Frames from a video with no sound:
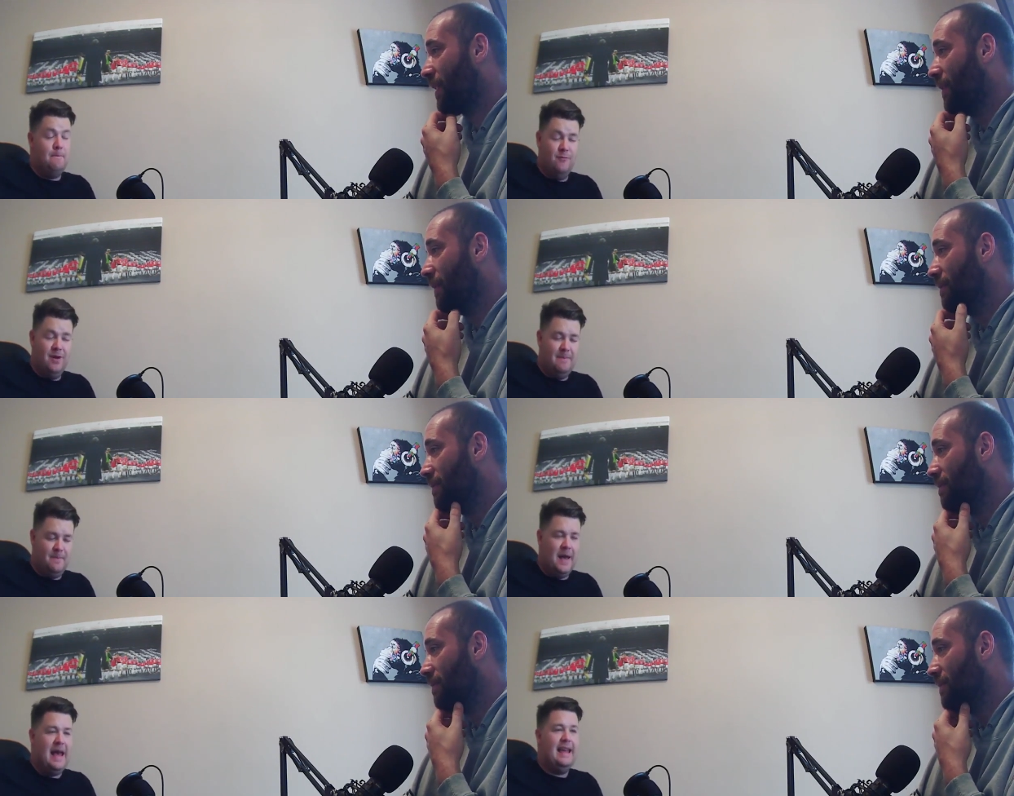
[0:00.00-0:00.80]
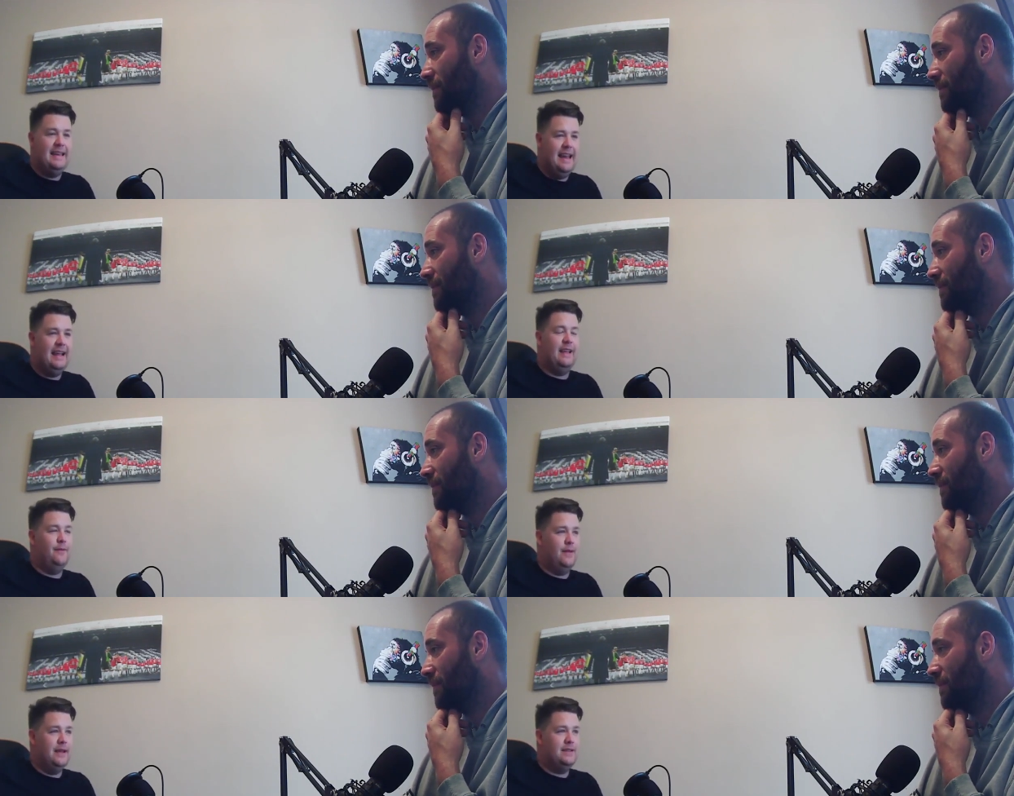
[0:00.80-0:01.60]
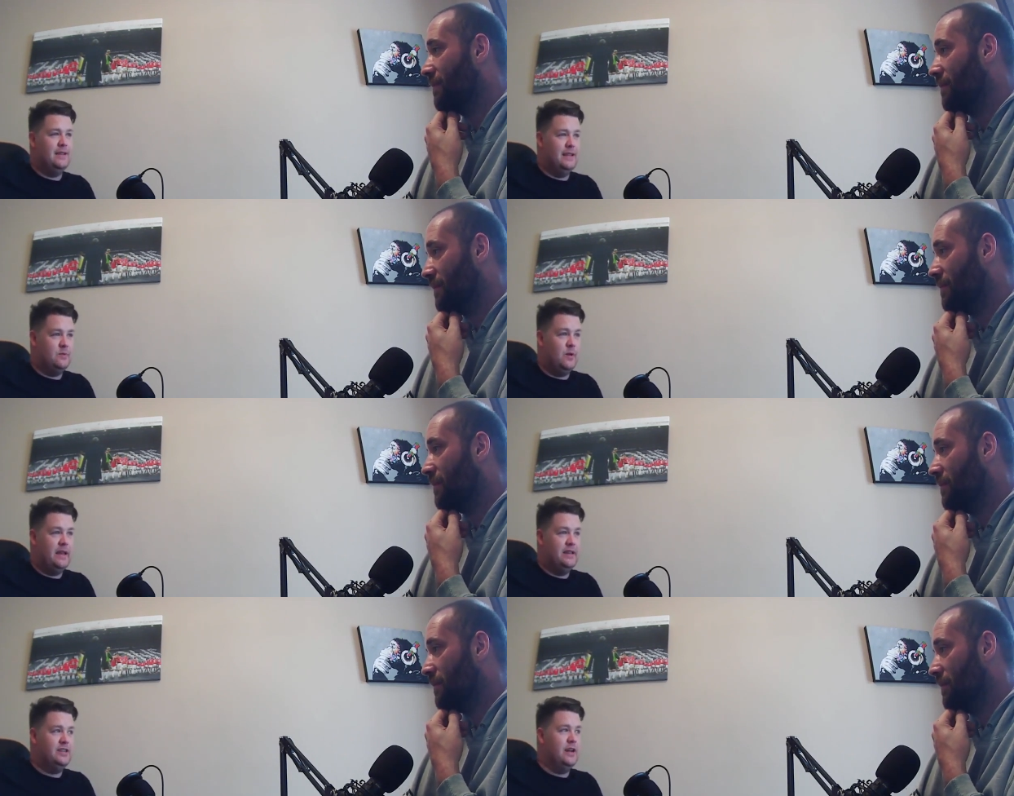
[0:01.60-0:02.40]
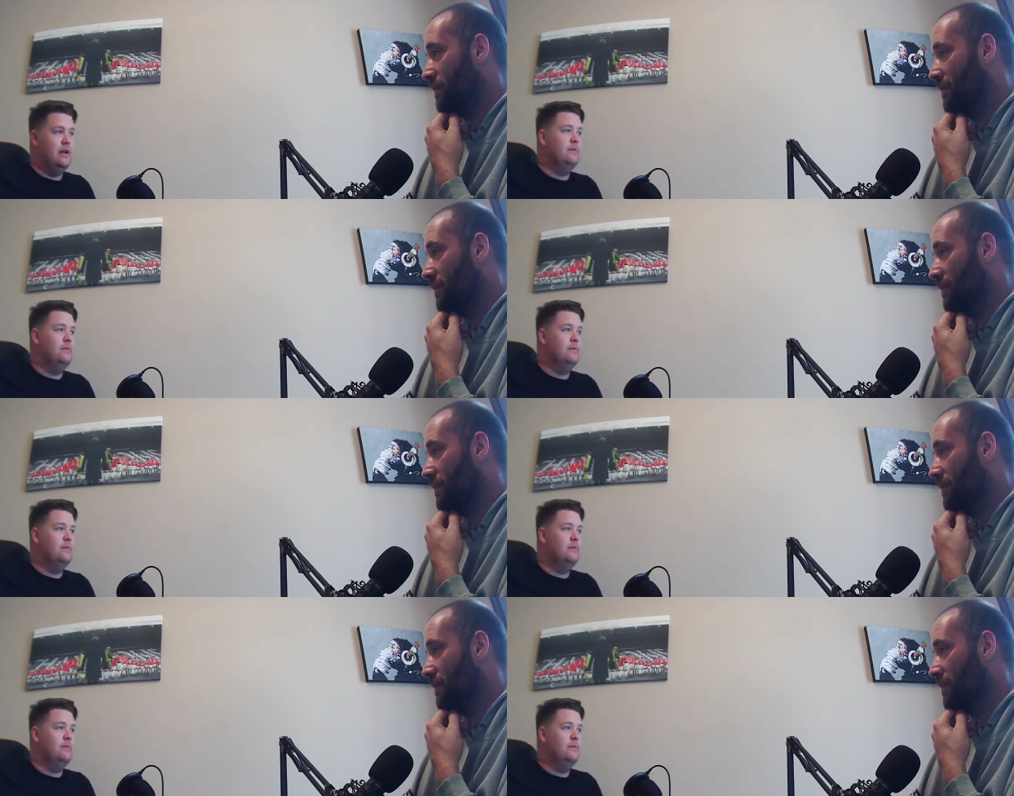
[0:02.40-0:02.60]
Speaker 1: really bad negative things at these weddings. You know, mm.